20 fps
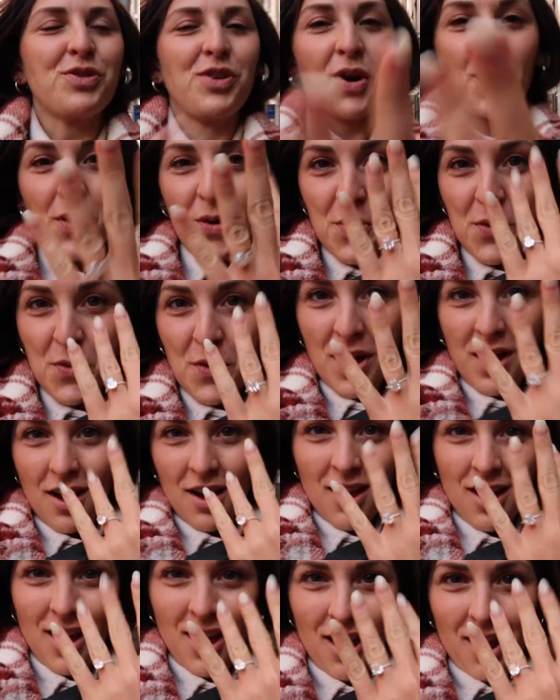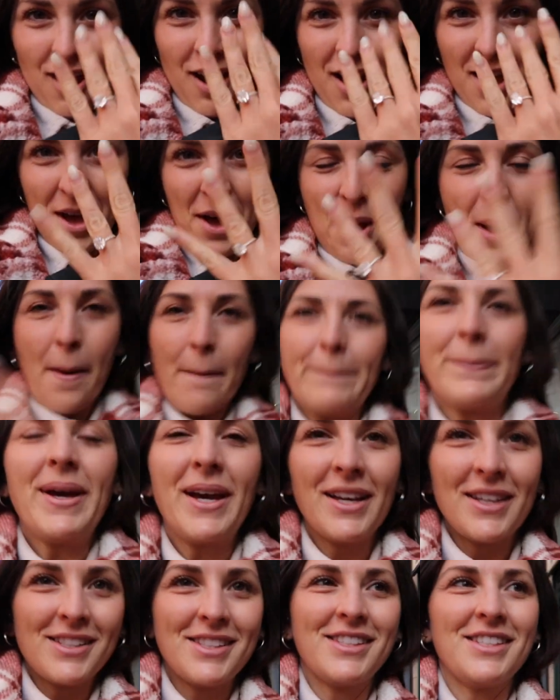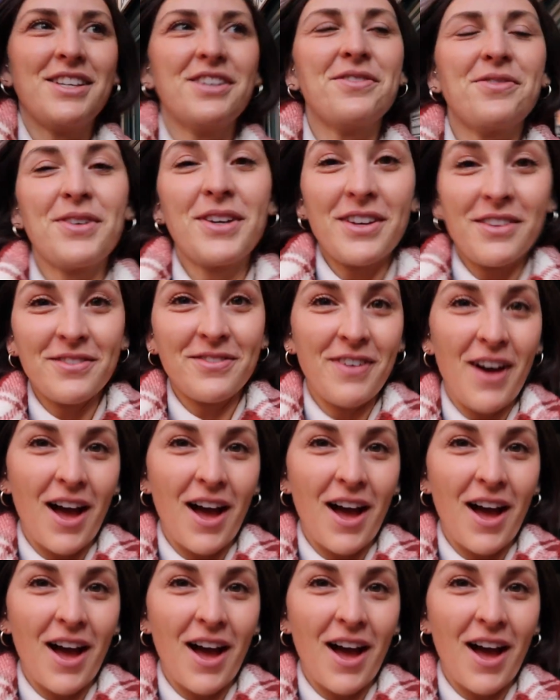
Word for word: go see if we can